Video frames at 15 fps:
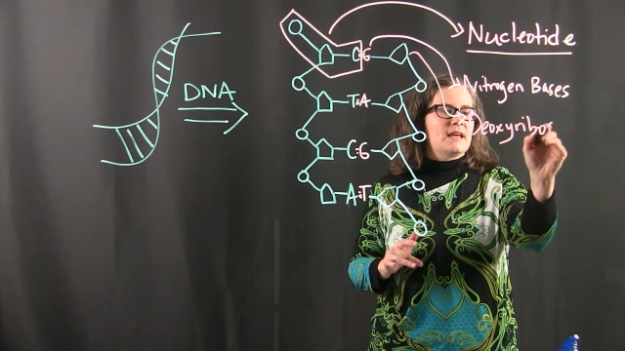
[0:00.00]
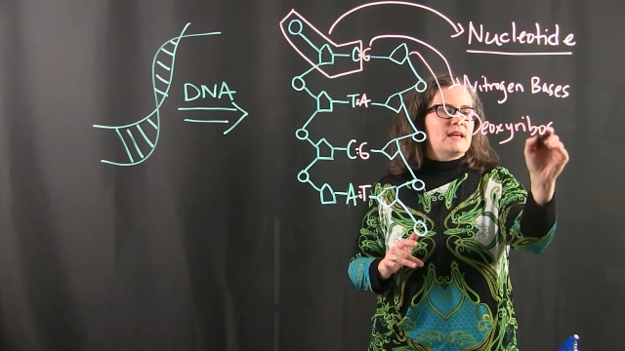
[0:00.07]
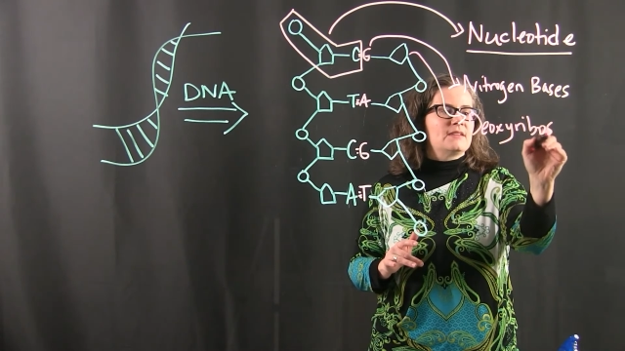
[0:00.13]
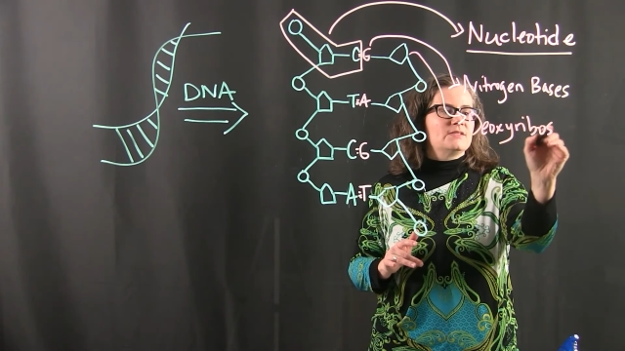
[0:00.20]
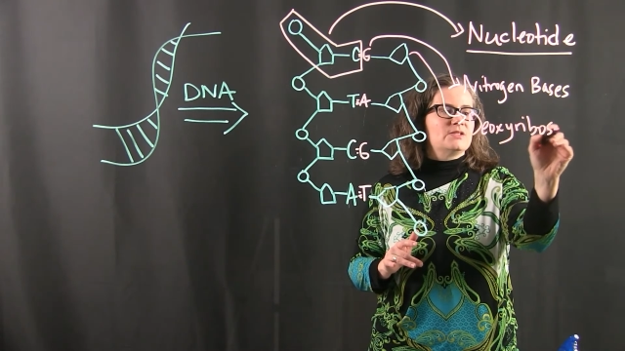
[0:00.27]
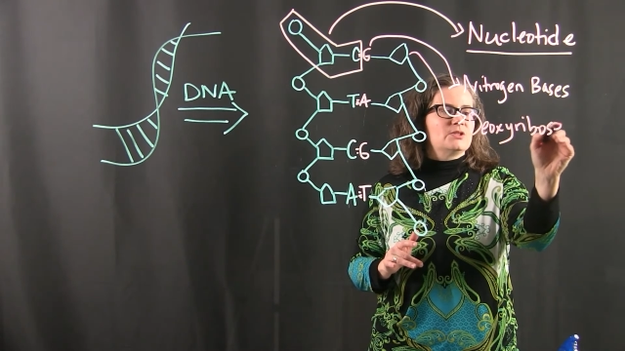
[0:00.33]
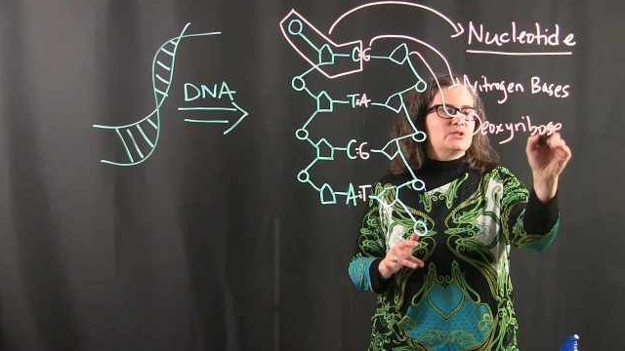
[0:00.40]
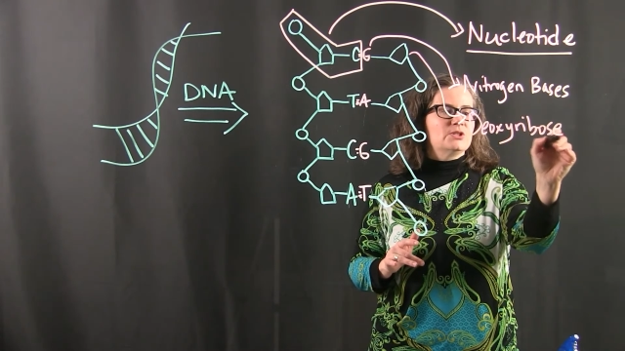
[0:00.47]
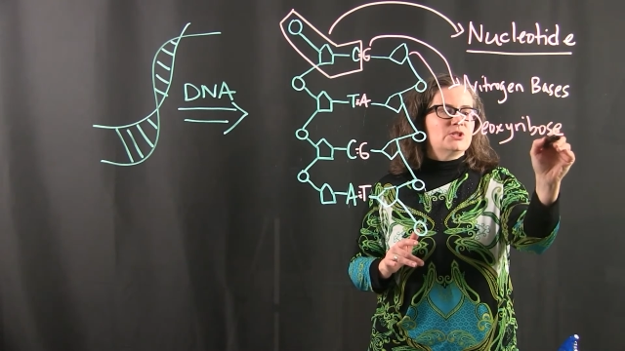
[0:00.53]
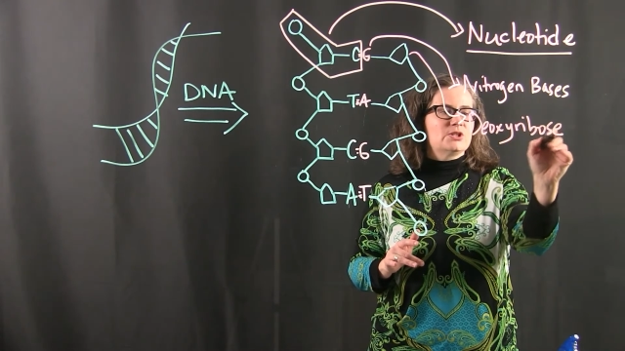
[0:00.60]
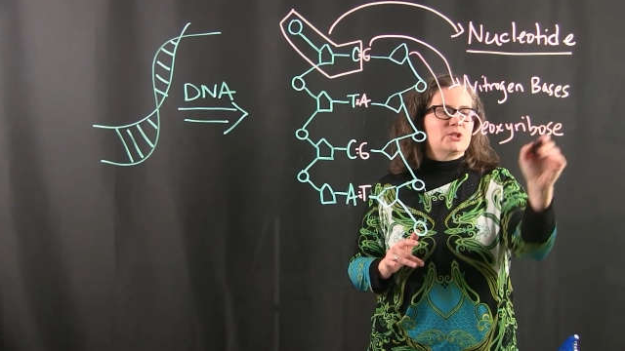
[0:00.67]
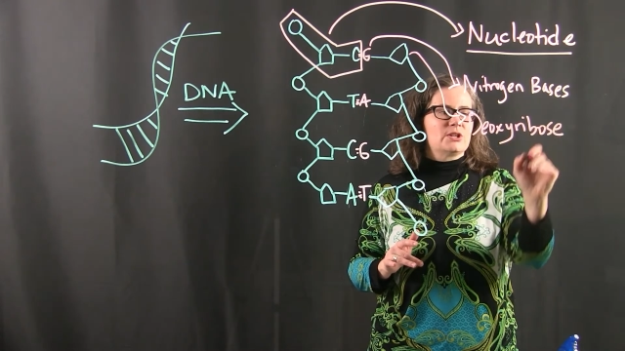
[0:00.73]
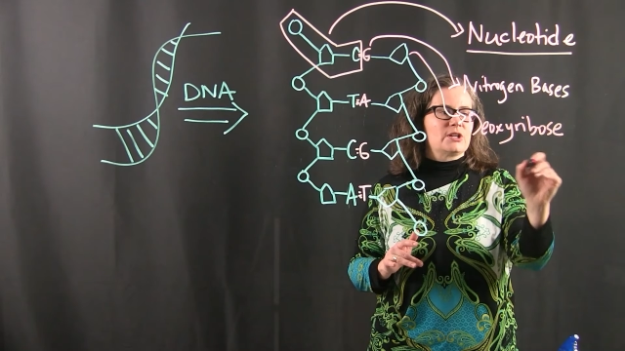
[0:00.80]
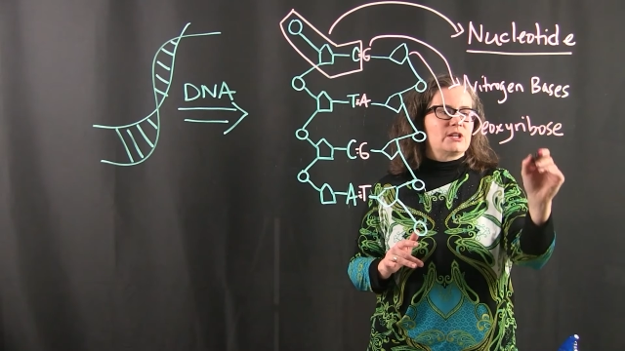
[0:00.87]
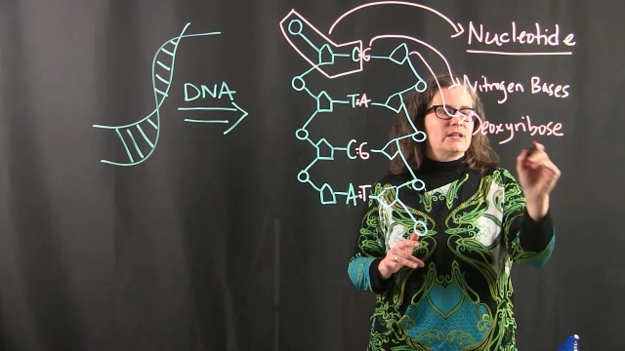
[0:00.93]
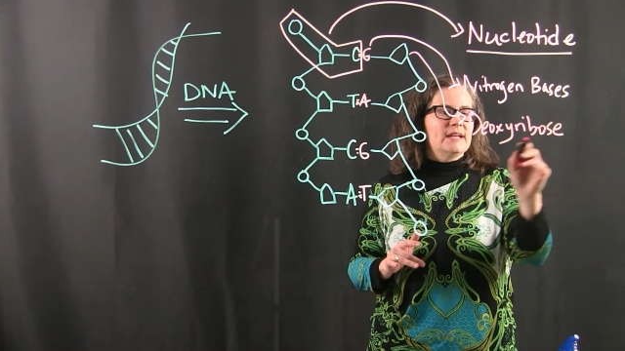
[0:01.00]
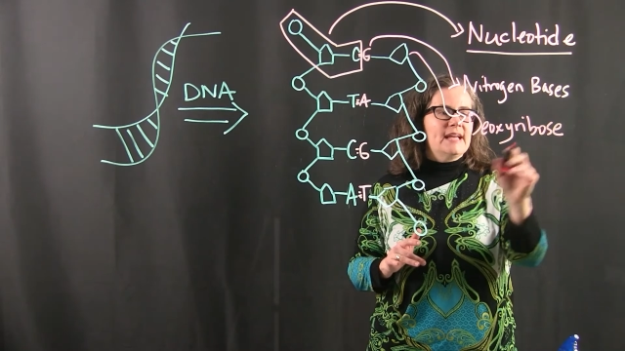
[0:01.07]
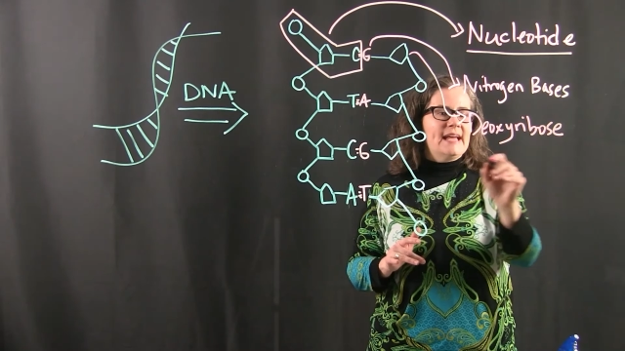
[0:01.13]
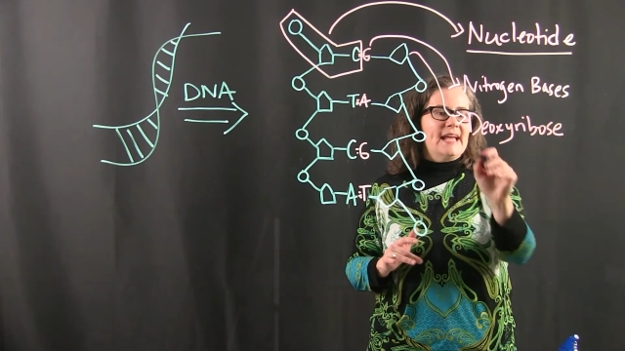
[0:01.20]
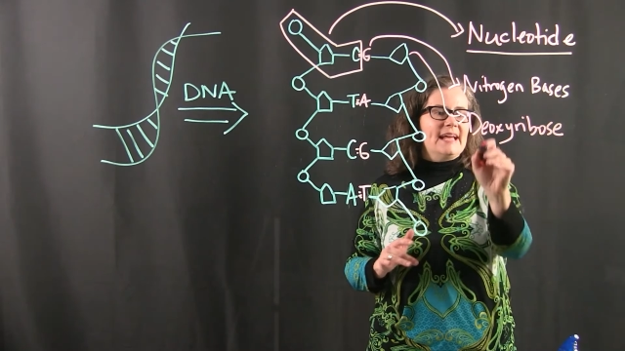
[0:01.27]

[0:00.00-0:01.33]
as your sugar,